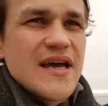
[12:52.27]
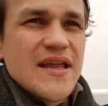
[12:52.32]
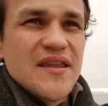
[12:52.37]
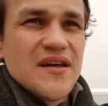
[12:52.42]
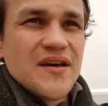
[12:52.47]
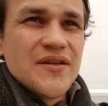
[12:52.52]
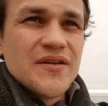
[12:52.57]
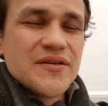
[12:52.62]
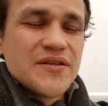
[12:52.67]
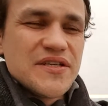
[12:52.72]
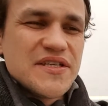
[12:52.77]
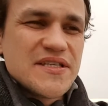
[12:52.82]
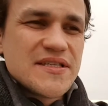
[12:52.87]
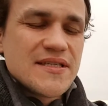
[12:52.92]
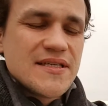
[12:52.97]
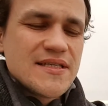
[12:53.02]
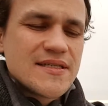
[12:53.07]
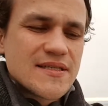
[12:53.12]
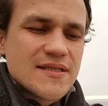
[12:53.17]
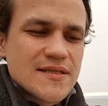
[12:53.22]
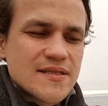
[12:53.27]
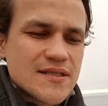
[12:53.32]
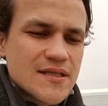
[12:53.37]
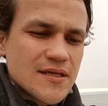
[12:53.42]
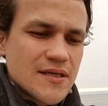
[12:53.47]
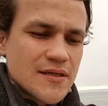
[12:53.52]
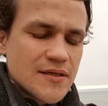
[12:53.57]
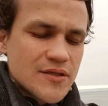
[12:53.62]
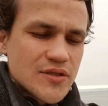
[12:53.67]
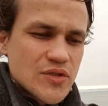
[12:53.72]
and other diseases.
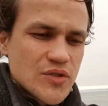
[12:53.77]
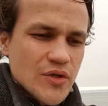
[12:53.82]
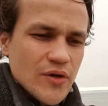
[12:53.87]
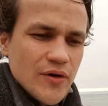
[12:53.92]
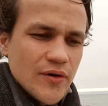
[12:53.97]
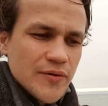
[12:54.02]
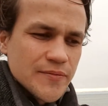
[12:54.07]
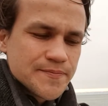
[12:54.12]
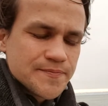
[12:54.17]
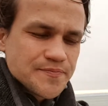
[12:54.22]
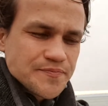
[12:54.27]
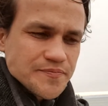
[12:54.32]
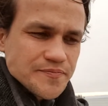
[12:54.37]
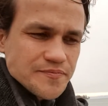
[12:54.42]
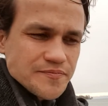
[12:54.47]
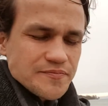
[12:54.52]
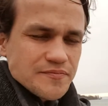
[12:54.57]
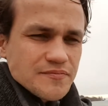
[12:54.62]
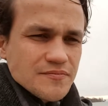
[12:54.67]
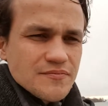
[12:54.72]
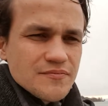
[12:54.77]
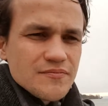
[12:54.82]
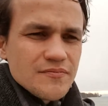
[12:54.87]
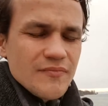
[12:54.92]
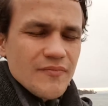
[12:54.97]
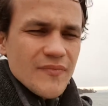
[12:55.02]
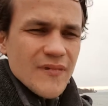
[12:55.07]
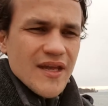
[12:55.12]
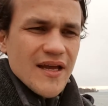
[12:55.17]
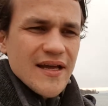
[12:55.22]
So
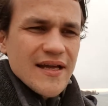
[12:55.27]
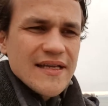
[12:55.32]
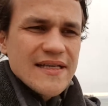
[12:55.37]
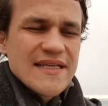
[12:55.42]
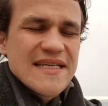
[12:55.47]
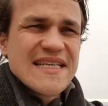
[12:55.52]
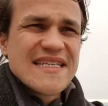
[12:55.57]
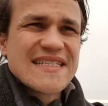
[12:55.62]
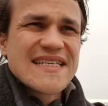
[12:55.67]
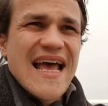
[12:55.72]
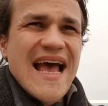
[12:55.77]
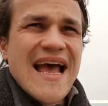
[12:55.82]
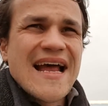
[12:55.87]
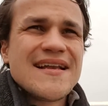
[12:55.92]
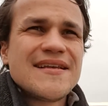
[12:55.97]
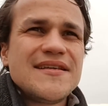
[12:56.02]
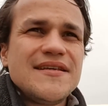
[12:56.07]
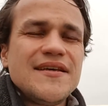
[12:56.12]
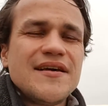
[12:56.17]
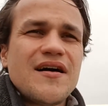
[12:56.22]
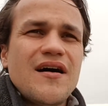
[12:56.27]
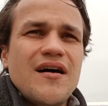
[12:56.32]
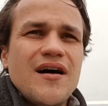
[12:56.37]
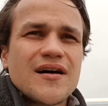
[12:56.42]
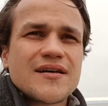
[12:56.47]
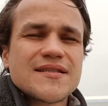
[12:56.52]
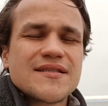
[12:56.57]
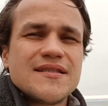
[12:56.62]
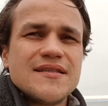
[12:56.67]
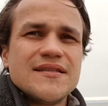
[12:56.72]
this
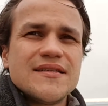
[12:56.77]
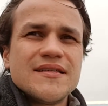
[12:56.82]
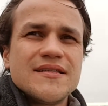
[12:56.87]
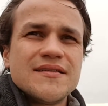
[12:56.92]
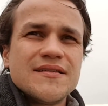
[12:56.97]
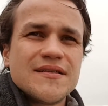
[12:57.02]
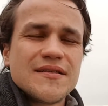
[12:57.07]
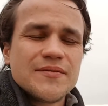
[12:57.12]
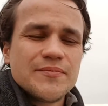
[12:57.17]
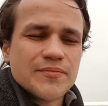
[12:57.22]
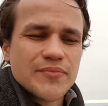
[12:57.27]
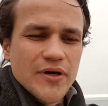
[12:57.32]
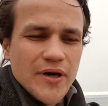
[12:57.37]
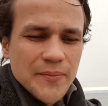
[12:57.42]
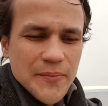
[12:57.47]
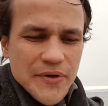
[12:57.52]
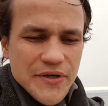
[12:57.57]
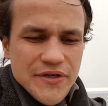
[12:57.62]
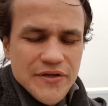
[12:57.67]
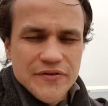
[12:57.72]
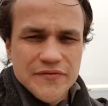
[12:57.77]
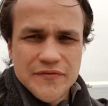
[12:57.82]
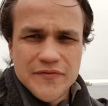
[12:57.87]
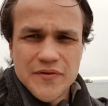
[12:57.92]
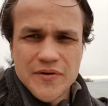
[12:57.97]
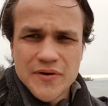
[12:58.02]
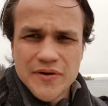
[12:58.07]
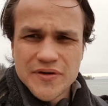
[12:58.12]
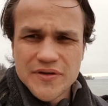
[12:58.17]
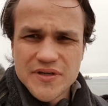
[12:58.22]
antioxidant property of
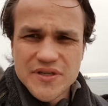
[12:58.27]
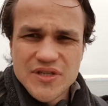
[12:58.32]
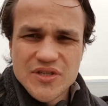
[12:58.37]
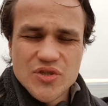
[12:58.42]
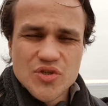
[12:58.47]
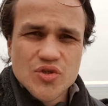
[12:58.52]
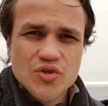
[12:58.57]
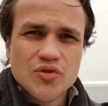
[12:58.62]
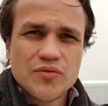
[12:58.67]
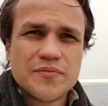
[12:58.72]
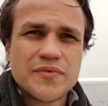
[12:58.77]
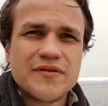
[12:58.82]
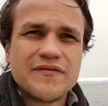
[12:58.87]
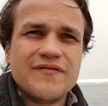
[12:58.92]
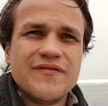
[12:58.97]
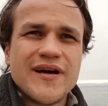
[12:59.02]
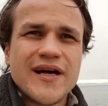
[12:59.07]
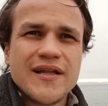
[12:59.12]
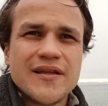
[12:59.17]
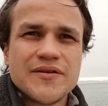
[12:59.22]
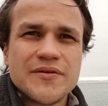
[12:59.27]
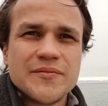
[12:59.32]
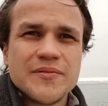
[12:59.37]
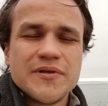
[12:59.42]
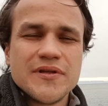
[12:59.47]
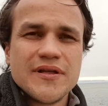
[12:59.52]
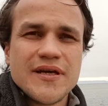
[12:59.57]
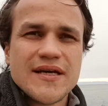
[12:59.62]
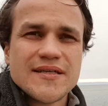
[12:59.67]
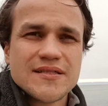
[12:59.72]
water is super
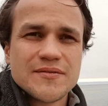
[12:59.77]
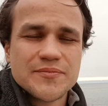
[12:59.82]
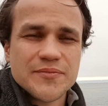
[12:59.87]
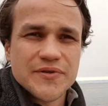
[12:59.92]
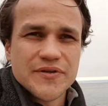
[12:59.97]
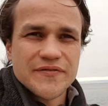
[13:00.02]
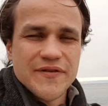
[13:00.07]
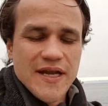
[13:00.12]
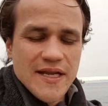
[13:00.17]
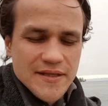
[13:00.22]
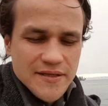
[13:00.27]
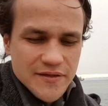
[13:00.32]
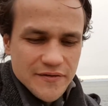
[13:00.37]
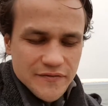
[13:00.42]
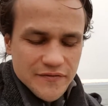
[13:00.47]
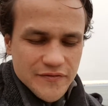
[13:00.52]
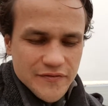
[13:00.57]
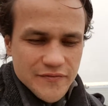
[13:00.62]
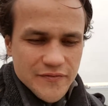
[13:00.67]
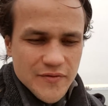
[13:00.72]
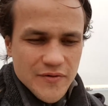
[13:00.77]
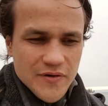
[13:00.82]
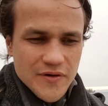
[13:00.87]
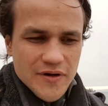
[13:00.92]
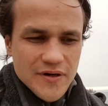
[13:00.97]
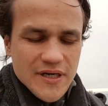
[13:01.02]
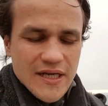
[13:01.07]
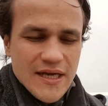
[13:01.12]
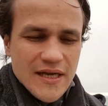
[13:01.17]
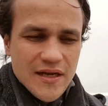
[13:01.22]
valuable as a preventive
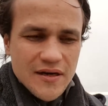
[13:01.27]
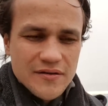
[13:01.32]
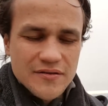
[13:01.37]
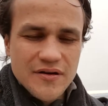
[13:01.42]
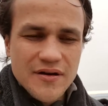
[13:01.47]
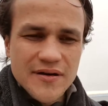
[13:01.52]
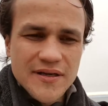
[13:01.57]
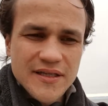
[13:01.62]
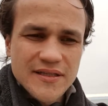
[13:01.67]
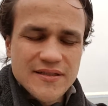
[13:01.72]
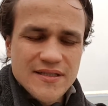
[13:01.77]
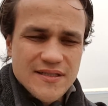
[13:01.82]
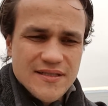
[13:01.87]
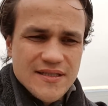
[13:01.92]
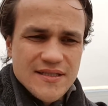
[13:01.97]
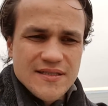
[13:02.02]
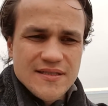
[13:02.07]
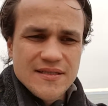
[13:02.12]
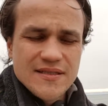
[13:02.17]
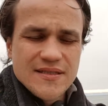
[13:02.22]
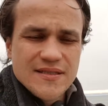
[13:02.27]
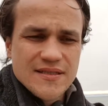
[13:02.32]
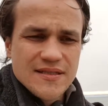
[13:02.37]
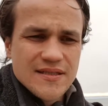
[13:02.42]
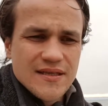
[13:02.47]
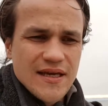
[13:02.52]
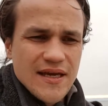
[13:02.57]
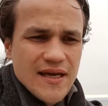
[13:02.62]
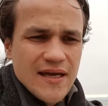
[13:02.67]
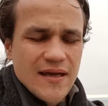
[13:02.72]
for chronic diseases,
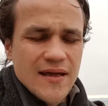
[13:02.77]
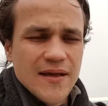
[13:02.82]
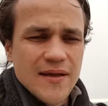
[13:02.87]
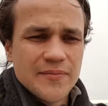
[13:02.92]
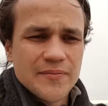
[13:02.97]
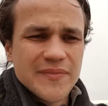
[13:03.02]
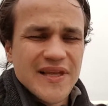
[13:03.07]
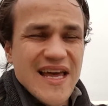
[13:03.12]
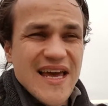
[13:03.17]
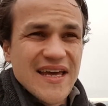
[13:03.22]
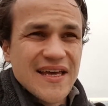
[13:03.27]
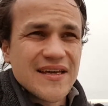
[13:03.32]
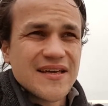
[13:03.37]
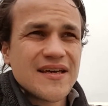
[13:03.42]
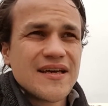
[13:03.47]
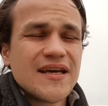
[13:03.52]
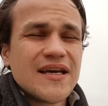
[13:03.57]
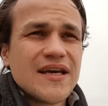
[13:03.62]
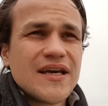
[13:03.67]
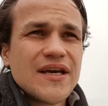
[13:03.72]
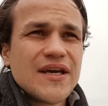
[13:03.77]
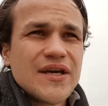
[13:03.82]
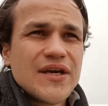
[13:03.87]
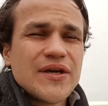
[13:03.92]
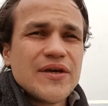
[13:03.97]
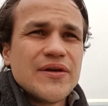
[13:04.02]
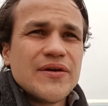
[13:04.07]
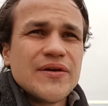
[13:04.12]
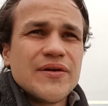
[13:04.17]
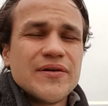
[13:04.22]
like,
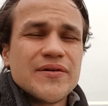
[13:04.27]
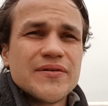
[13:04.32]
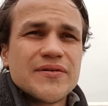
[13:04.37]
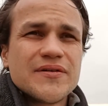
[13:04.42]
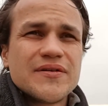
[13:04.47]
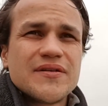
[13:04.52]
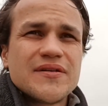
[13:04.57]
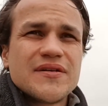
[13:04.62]
you know,